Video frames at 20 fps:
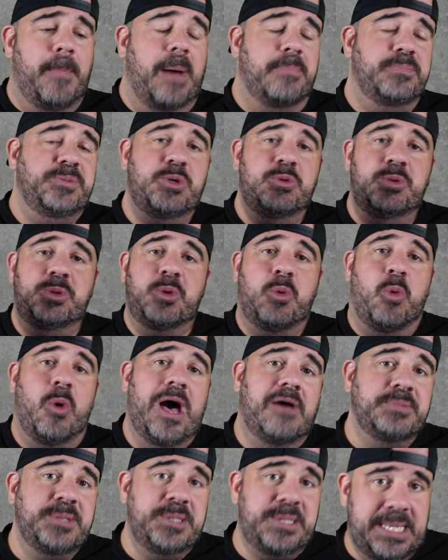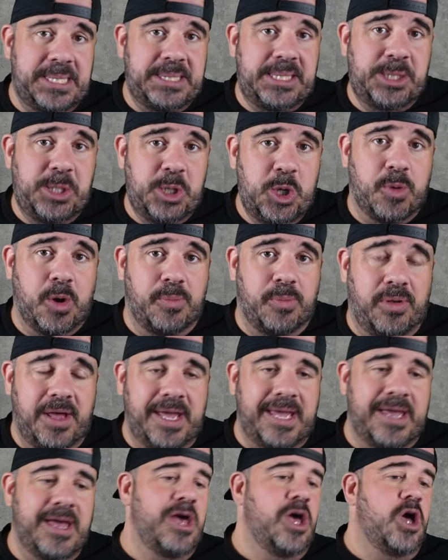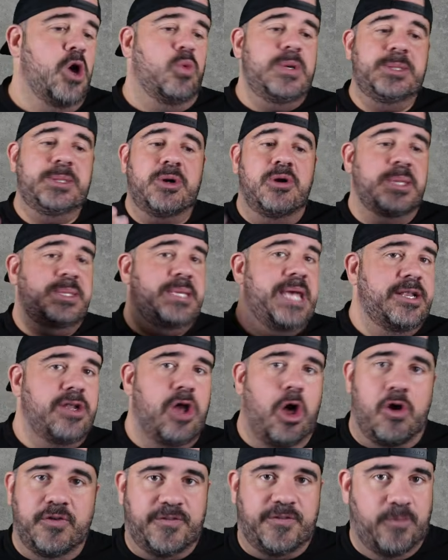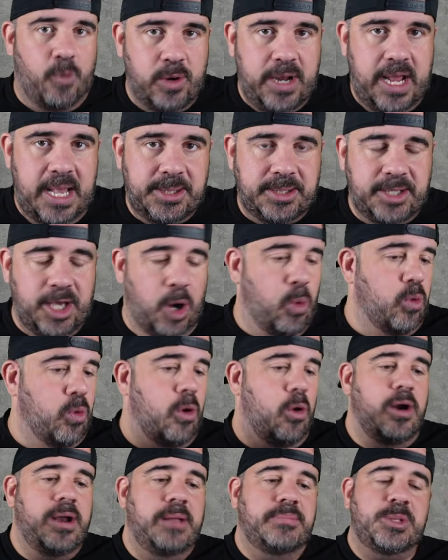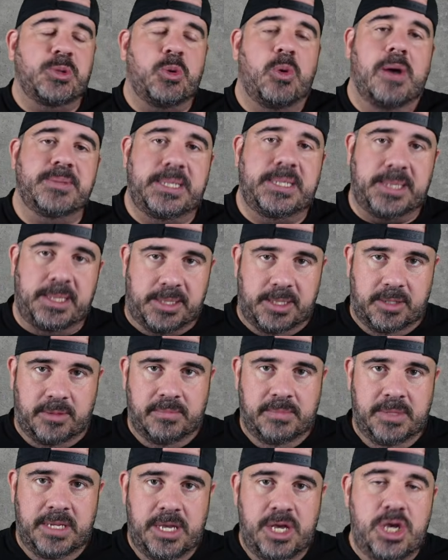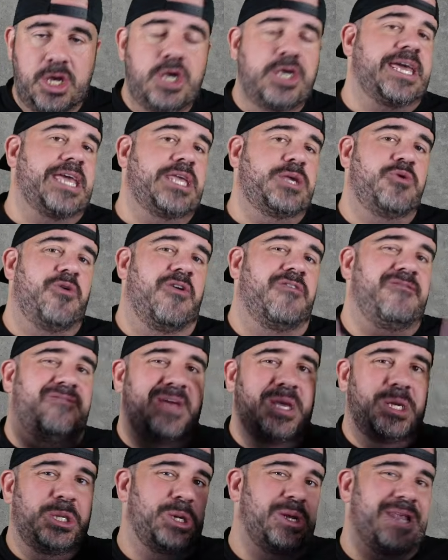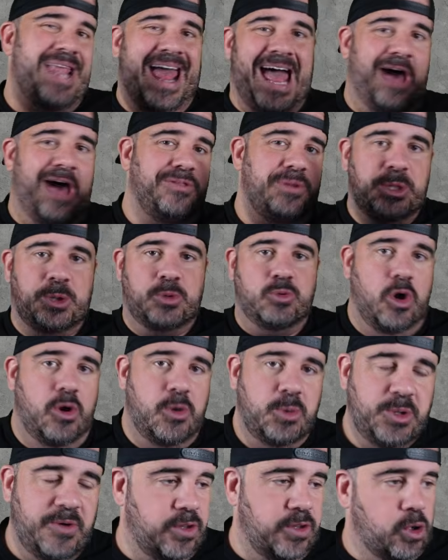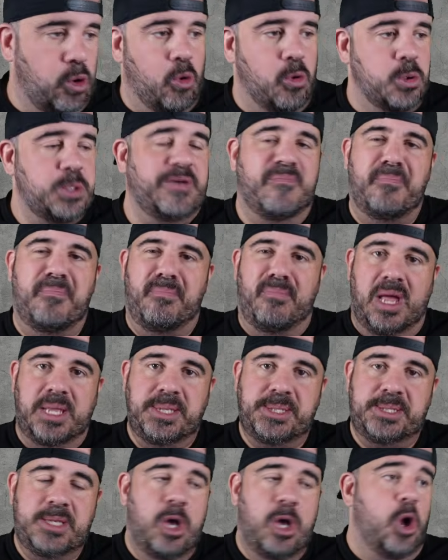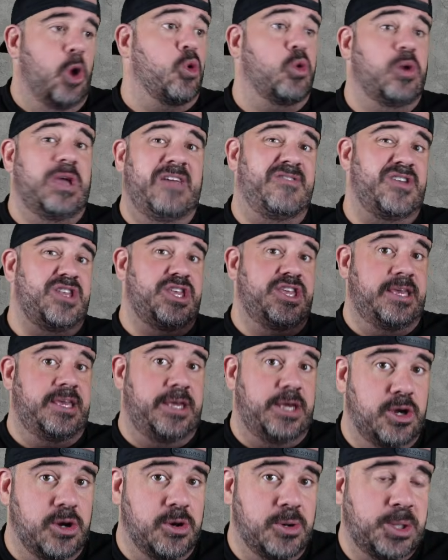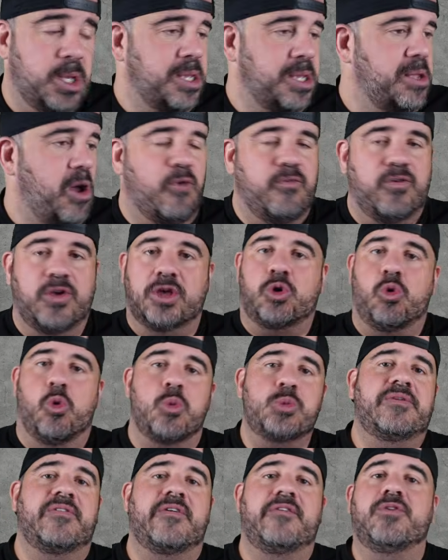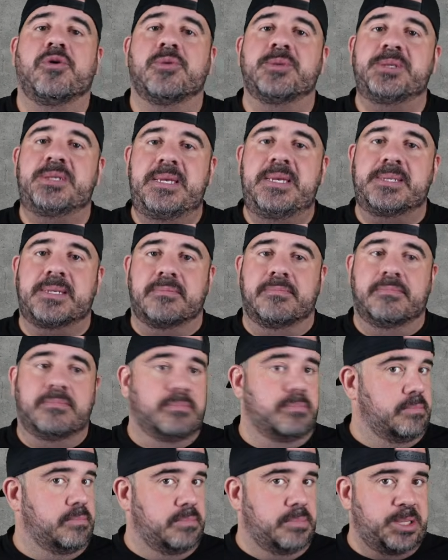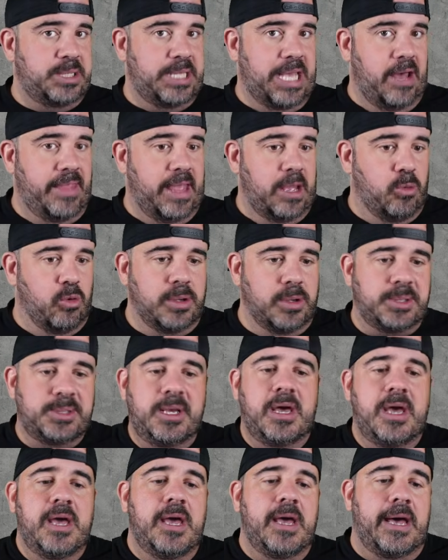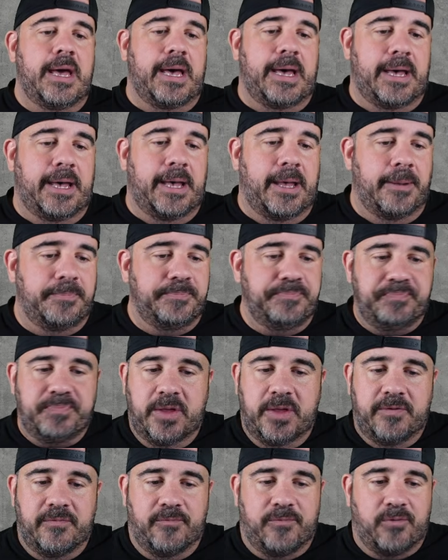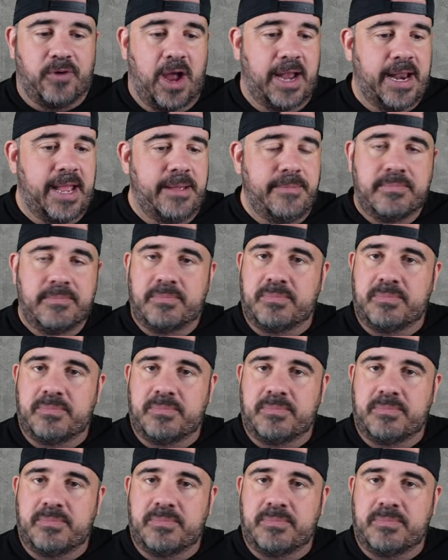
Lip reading: up to 1262 per play. We started at $10 4 days ago. We're already at 1262. Can you envision how this grows over the course of months or even years over the course of a full season? See how that works? Uh, Friday,